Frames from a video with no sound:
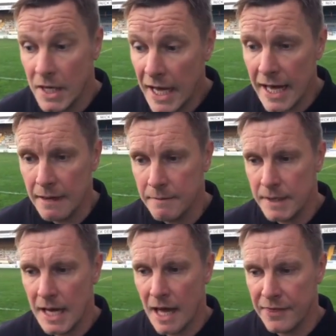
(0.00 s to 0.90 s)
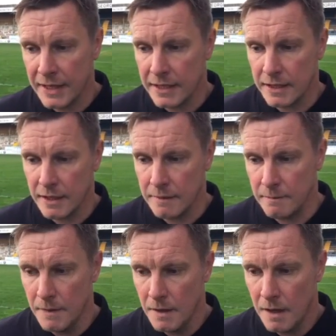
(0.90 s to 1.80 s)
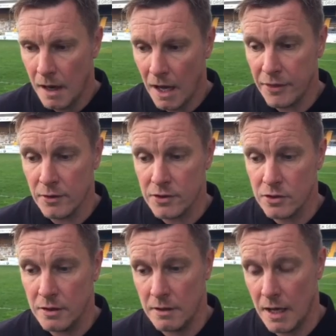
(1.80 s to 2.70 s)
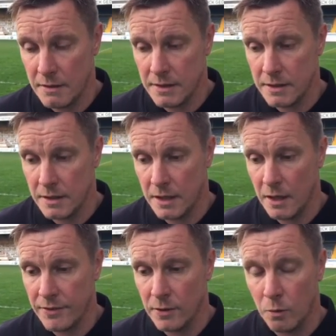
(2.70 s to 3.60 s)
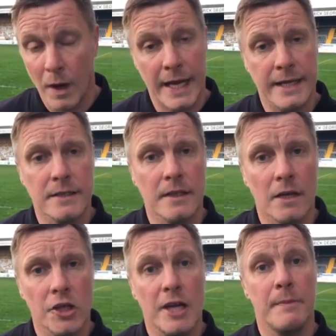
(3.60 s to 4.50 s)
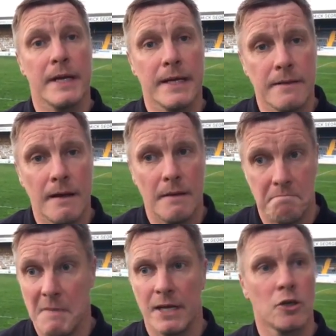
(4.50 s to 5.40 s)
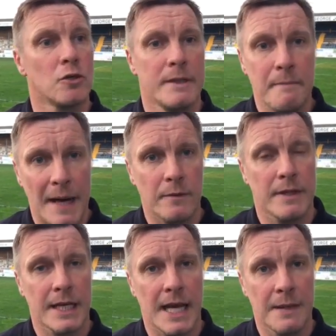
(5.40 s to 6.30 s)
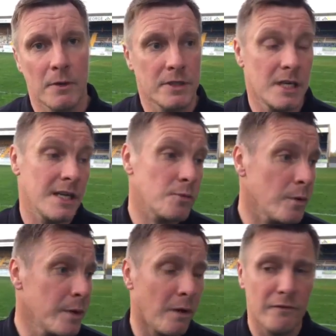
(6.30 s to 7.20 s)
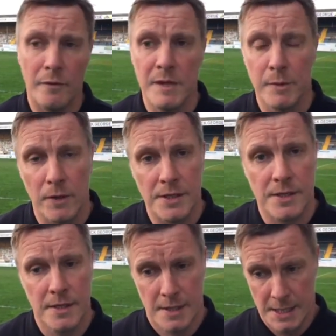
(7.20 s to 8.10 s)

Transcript: Yeah, I think, I thought, I thought Wade and Chippy made a good impact when they came on. You know, that's what we want from the boys.